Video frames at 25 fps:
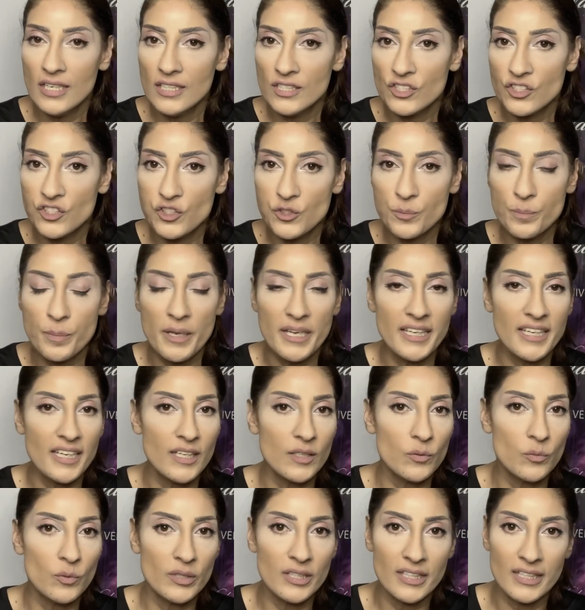
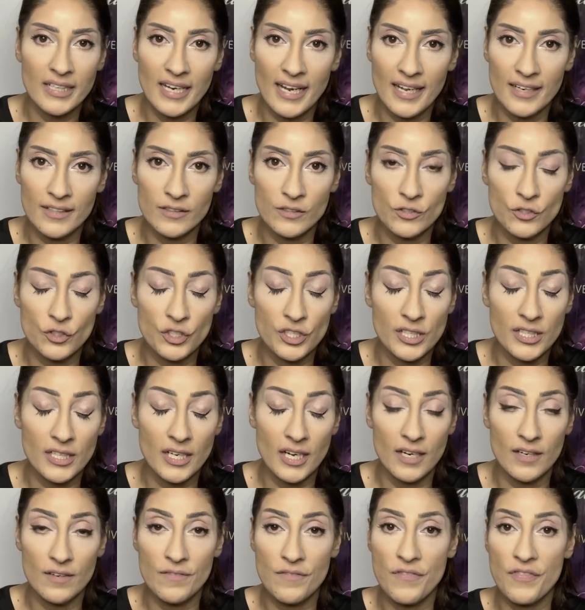speaking with an energy
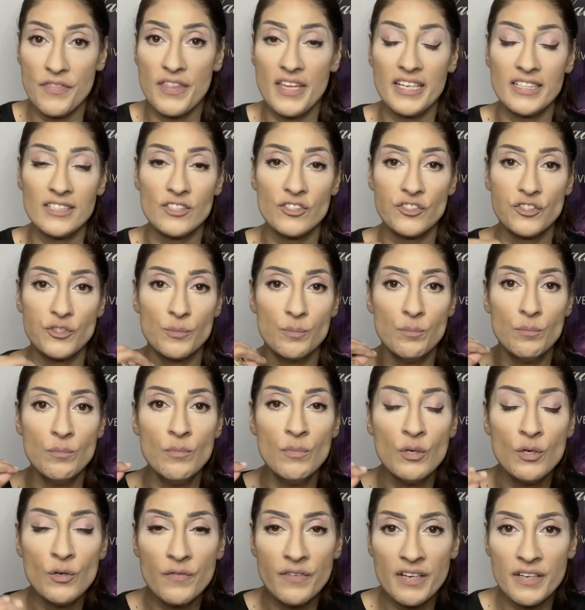of things
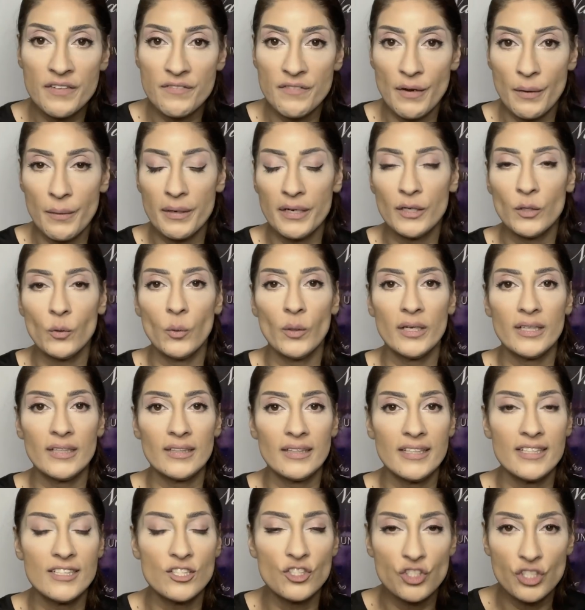moving very
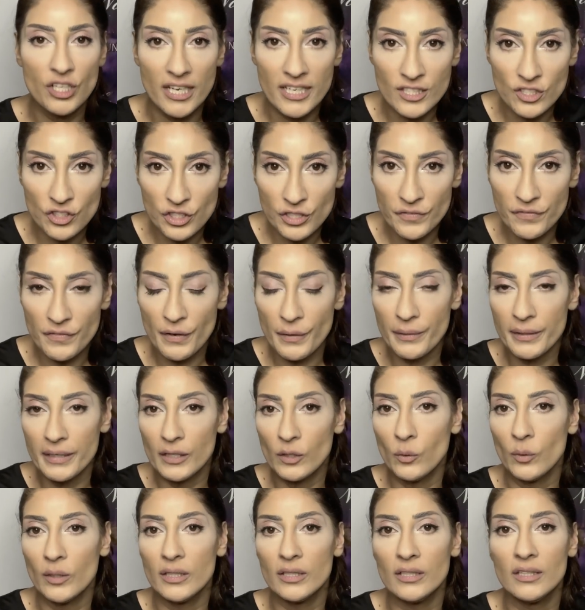quickly, changing very
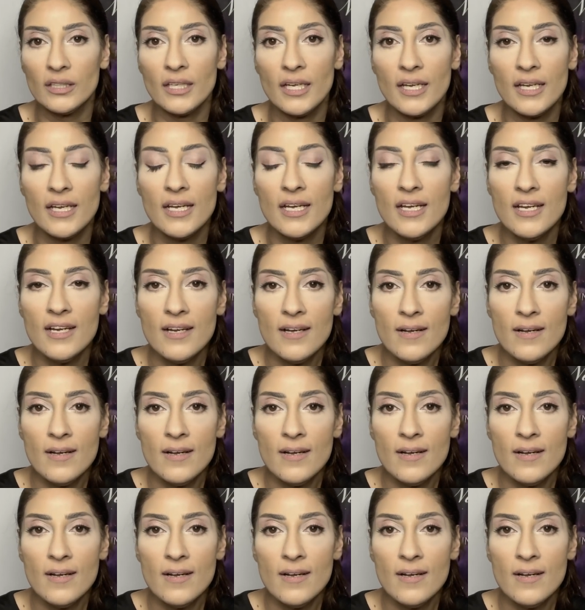quickly,